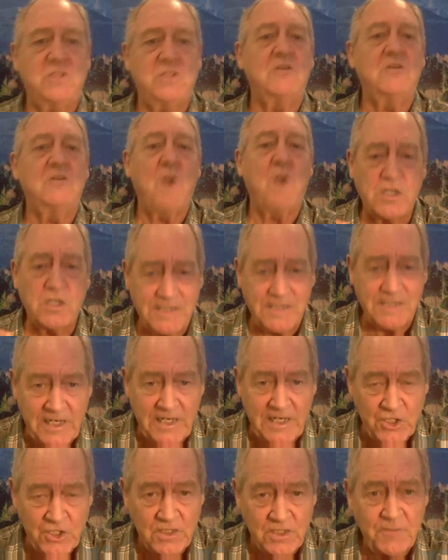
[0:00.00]
just
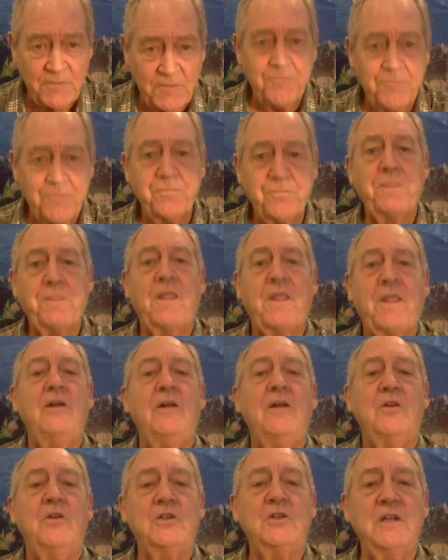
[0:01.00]
causation.
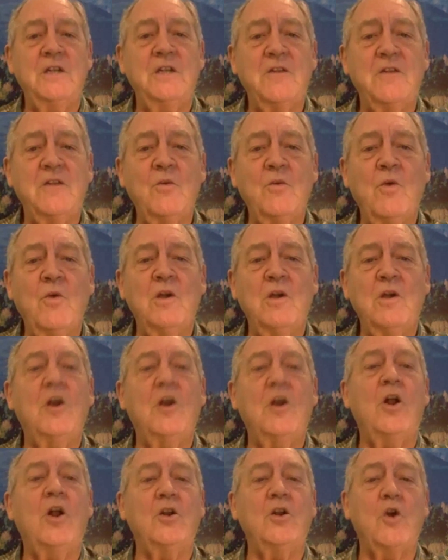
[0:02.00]
There's another
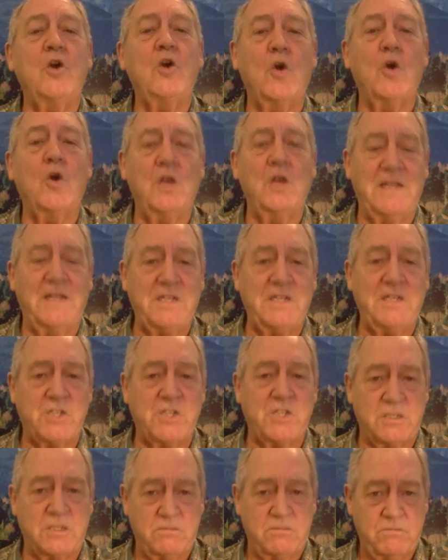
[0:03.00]
word called
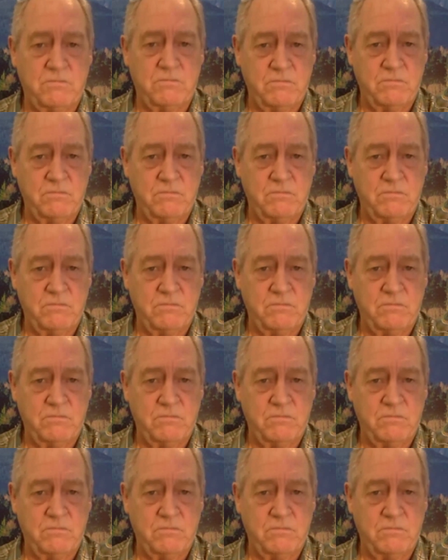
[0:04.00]
correlation.